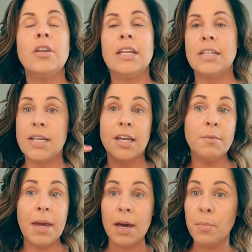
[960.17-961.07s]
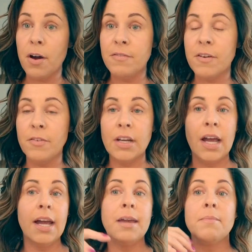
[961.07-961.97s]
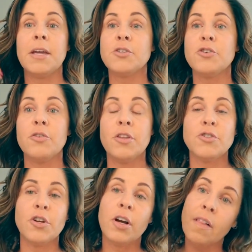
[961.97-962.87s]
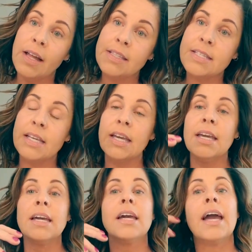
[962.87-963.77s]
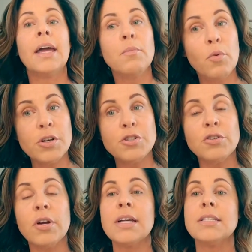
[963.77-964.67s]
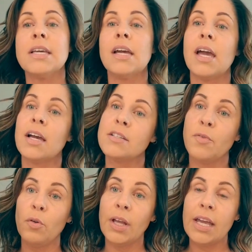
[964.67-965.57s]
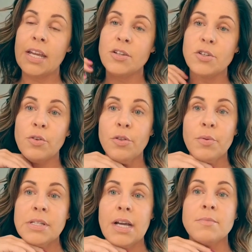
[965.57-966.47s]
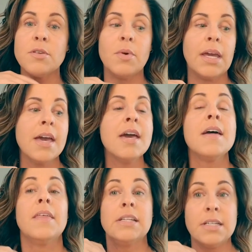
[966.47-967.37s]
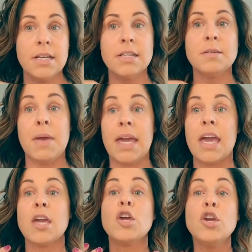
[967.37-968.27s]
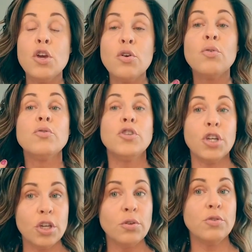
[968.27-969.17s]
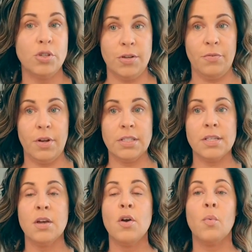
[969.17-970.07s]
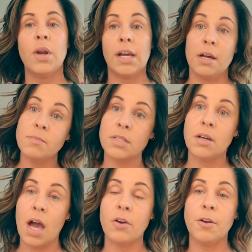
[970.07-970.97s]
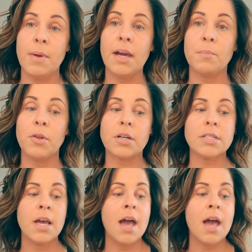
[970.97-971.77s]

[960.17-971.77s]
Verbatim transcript: need to take your makeup off every night. Make sure that you're cleansing and moisturizing, exfoliating two to three times a week. That does make a huge, huge difference when it comes to how your makeup looks.